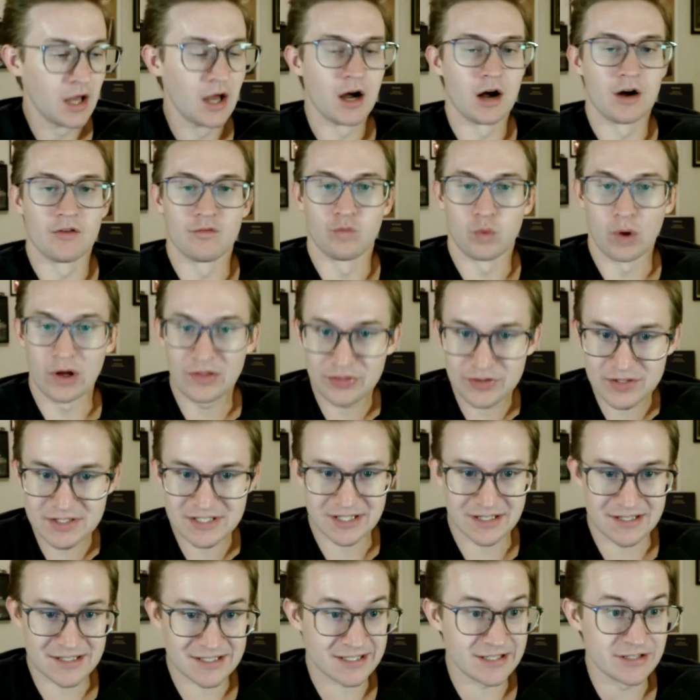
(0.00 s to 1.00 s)
of what the
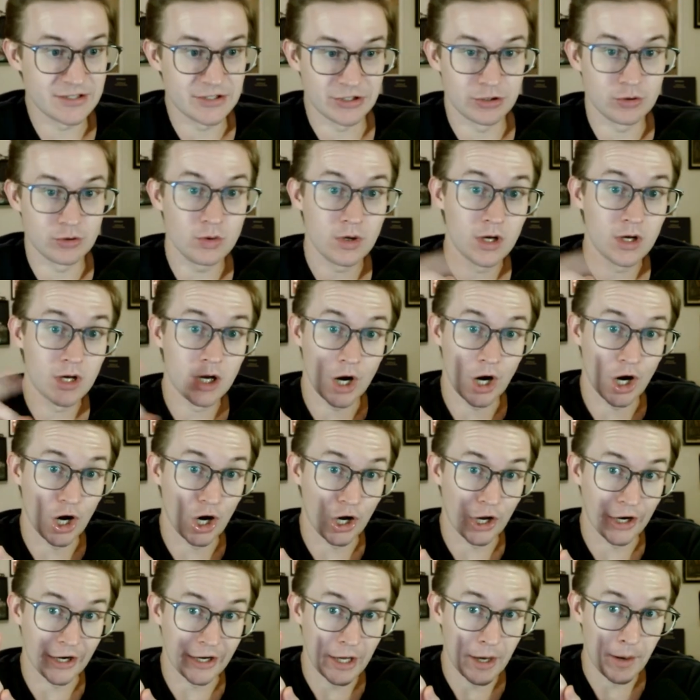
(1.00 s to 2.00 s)
Suns can do
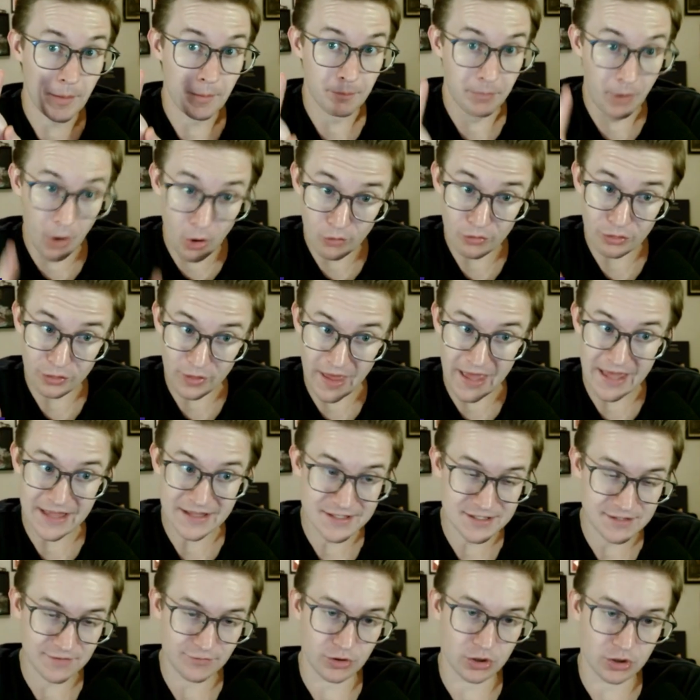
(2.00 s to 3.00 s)
on both
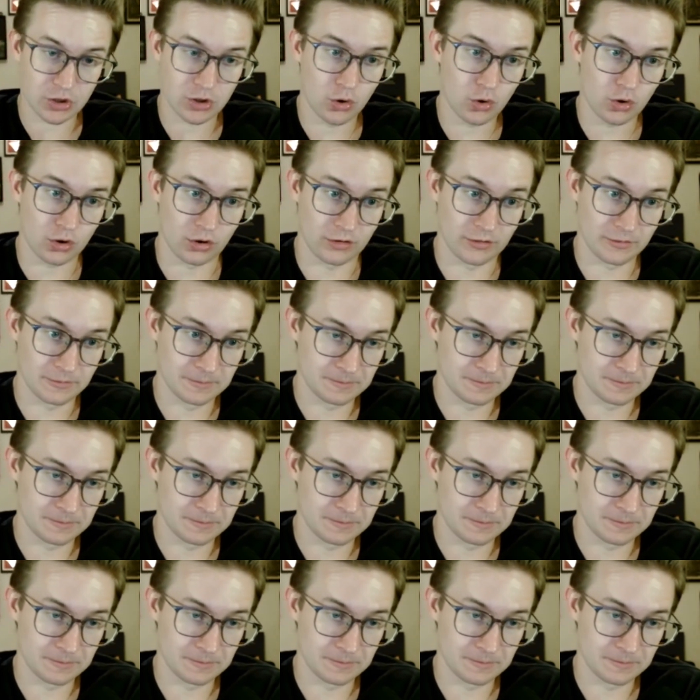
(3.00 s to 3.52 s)
ends of the court